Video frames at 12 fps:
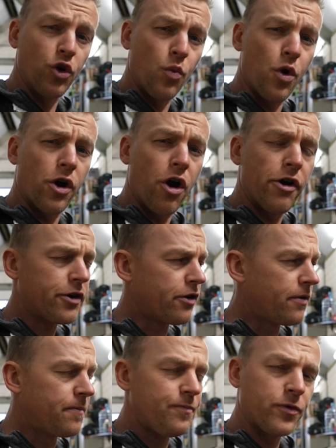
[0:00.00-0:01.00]
Don't work harder.
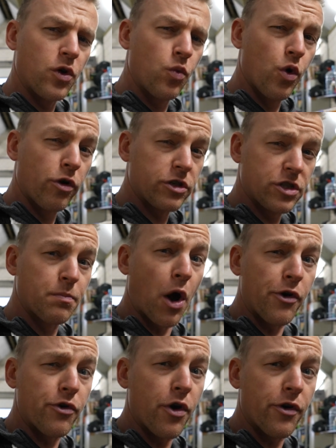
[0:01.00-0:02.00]
Work
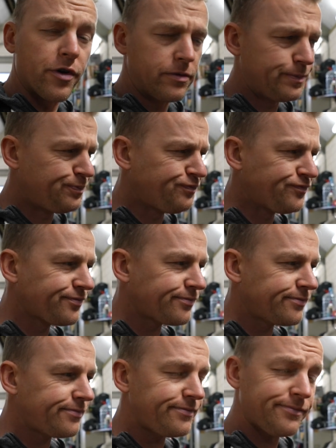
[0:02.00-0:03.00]
smarter.
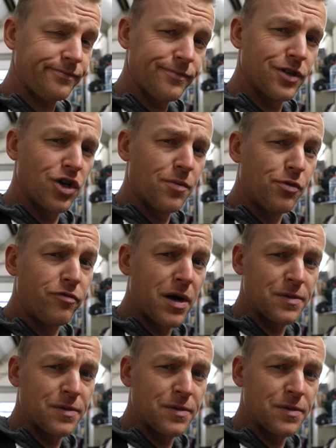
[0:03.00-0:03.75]
Approved by